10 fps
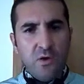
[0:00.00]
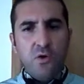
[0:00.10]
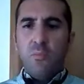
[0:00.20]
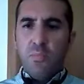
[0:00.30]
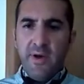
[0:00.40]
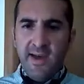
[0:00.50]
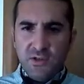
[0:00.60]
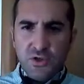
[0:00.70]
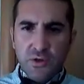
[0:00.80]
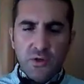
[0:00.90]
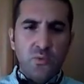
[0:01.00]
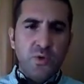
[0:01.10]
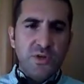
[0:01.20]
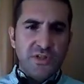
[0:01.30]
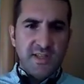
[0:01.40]
Comprehension,
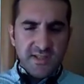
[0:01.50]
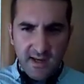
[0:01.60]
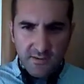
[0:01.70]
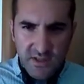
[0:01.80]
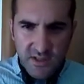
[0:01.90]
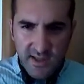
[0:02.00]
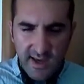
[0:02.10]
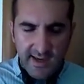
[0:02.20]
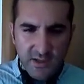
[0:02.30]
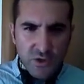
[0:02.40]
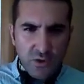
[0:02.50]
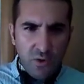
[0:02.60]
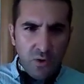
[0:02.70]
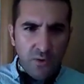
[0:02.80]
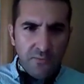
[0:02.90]
which is the second stage
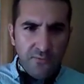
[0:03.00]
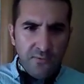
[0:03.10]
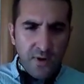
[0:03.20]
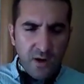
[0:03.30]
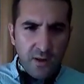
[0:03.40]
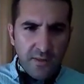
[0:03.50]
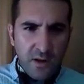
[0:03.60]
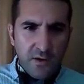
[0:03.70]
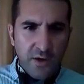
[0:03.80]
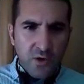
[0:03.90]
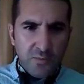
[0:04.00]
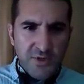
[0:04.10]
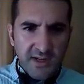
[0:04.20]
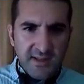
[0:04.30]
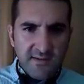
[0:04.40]
of the learning
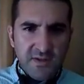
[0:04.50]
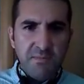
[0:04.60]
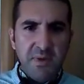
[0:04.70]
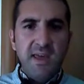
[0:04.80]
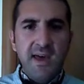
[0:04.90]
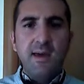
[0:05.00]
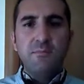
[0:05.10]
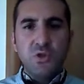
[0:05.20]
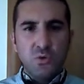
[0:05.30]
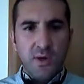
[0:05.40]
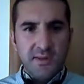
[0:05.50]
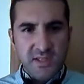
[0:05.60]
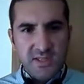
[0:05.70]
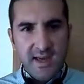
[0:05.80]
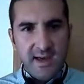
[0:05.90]
objectives, became to
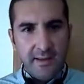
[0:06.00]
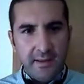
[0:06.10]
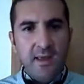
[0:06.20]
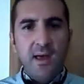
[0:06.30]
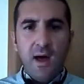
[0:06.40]
understand.